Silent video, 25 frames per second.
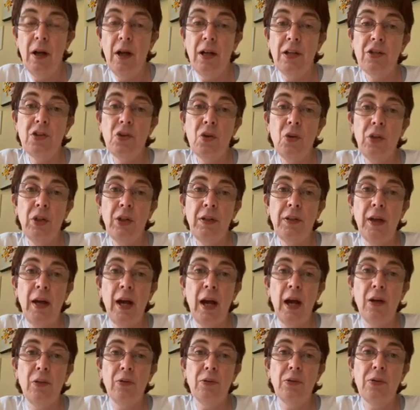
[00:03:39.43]
I stood in the
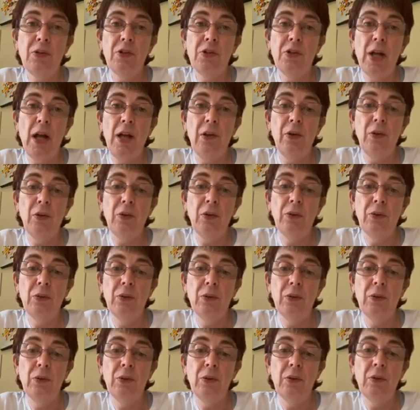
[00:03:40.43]
hound's shadow,
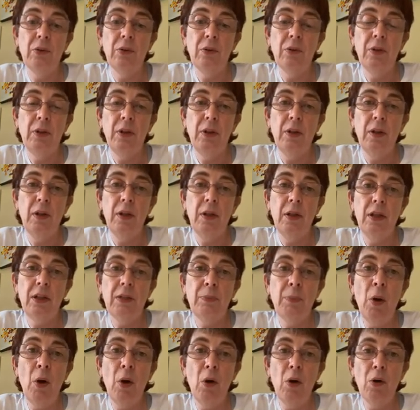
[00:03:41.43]

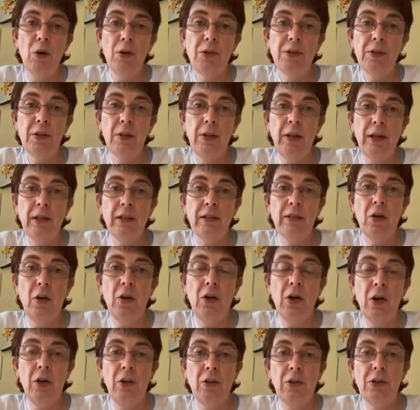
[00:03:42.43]
its paws like
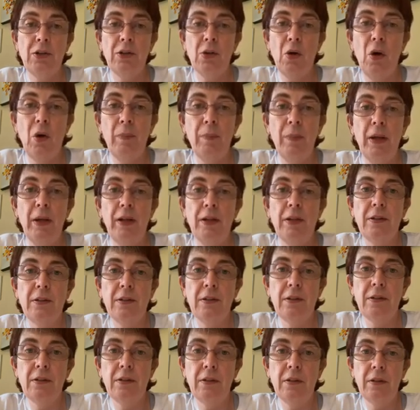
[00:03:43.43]
circular saw
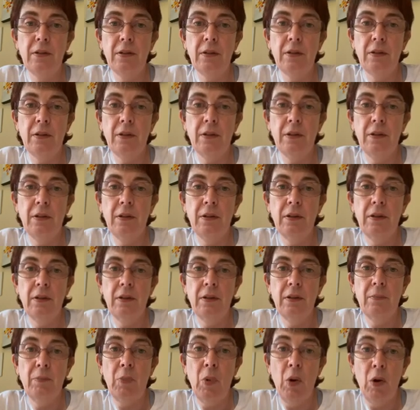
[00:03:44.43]
blades,
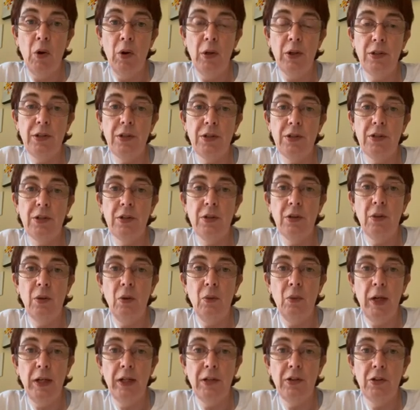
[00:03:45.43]
poised,
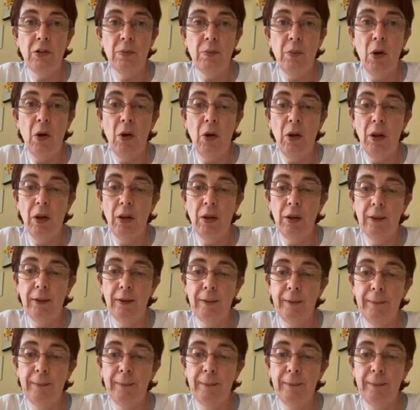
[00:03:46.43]
ready to maul.